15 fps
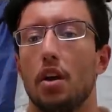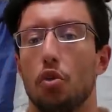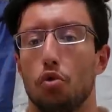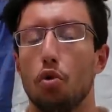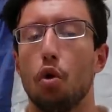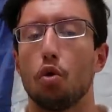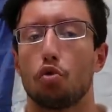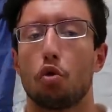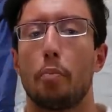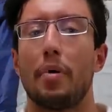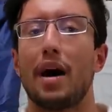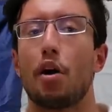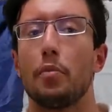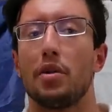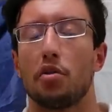You know, on the
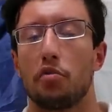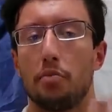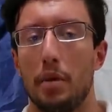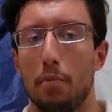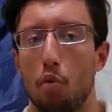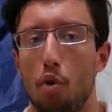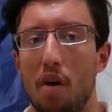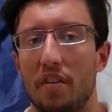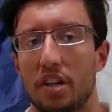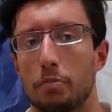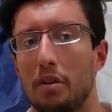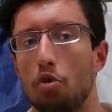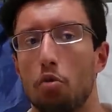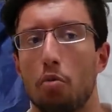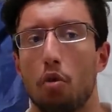pyramid of people who have
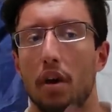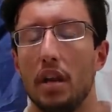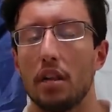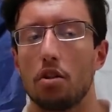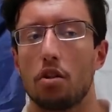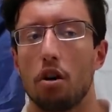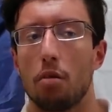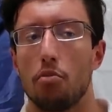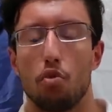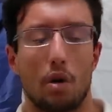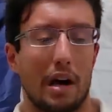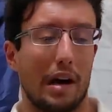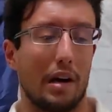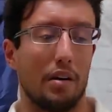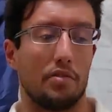expendable income, you
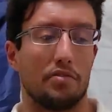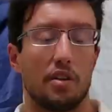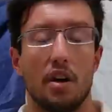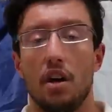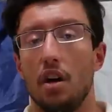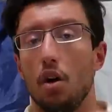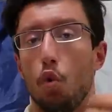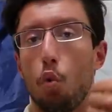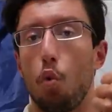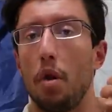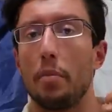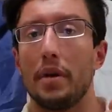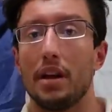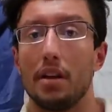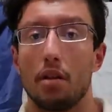have
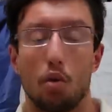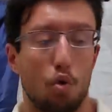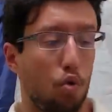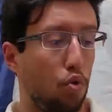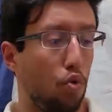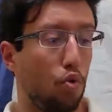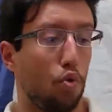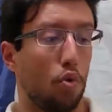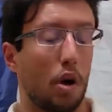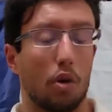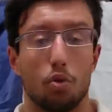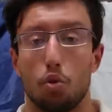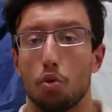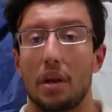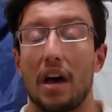women who
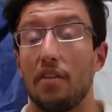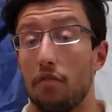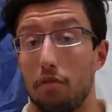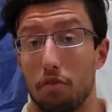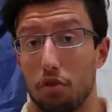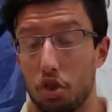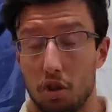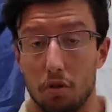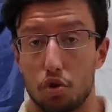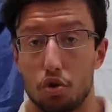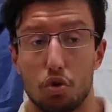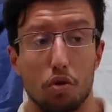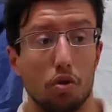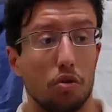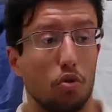don't have
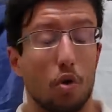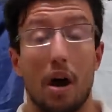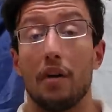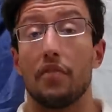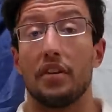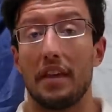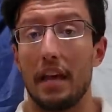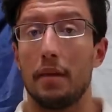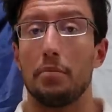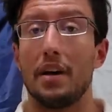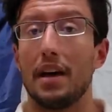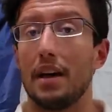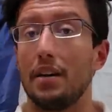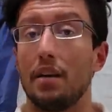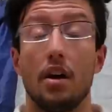children, you have gay
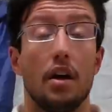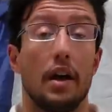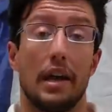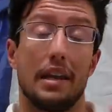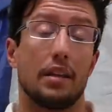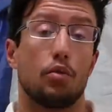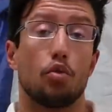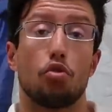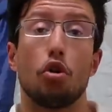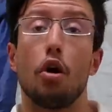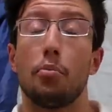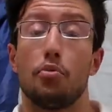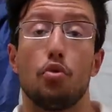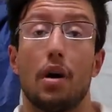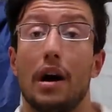men, and at the
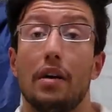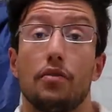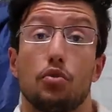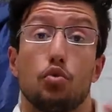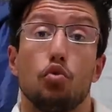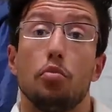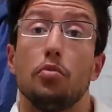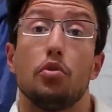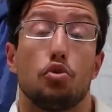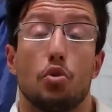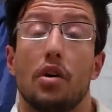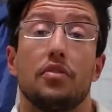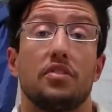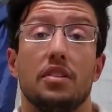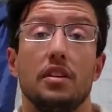top you have Zoomers,
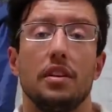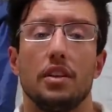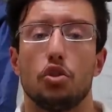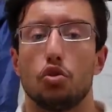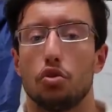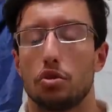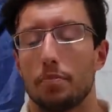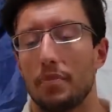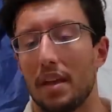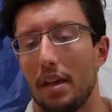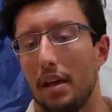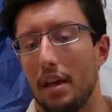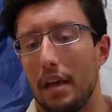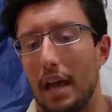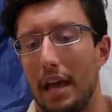you have teenagers.
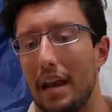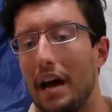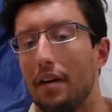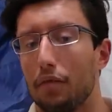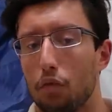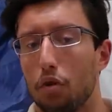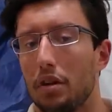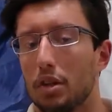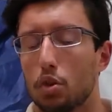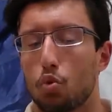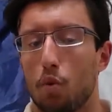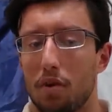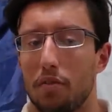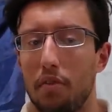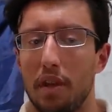And I've noticed
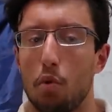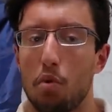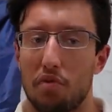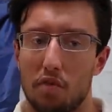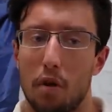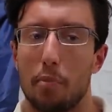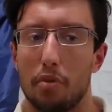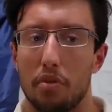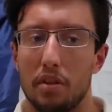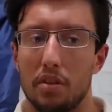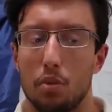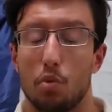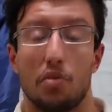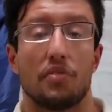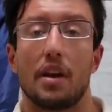one thing with companies
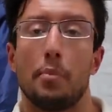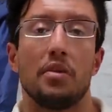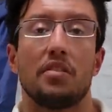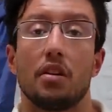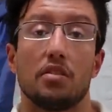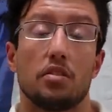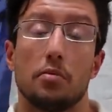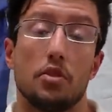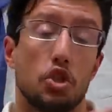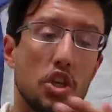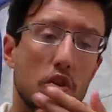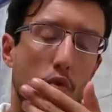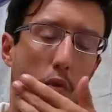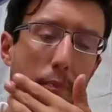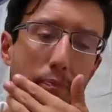and with capitalism in
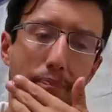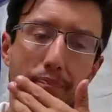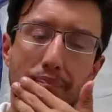general,